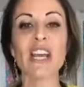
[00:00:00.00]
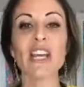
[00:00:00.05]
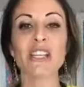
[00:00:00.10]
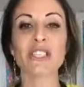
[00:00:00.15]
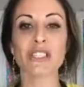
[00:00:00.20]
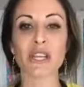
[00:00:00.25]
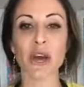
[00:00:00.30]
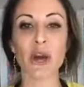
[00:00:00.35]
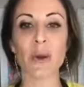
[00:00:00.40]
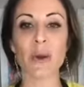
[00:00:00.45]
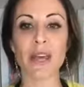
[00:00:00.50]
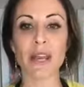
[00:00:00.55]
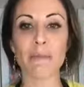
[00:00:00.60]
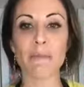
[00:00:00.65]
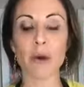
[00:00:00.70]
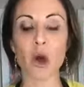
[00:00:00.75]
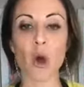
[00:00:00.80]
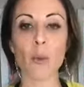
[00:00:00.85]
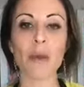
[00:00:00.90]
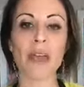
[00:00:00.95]
So in a
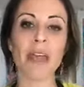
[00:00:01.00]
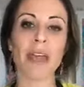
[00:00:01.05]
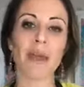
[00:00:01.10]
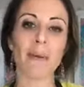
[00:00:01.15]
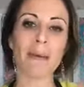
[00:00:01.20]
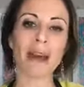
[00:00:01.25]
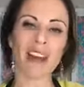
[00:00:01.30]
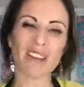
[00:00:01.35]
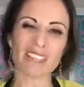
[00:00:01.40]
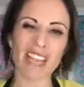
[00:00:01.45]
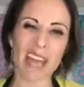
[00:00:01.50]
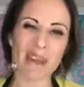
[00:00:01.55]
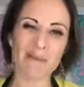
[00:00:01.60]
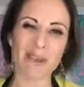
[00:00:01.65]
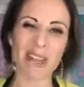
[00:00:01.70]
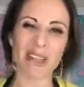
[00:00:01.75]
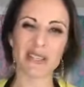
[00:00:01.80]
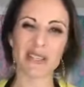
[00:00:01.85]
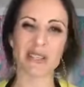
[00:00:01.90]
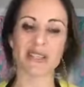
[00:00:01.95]
moment, about 10
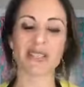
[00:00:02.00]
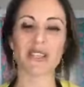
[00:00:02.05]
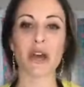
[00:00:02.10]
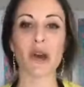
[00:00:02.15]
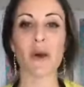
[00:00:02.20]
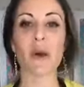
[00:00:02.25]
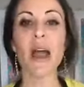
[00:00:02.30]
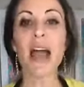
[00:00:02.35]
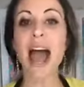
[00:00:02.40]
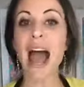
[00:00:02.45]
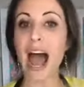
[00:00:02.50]
minutes or so,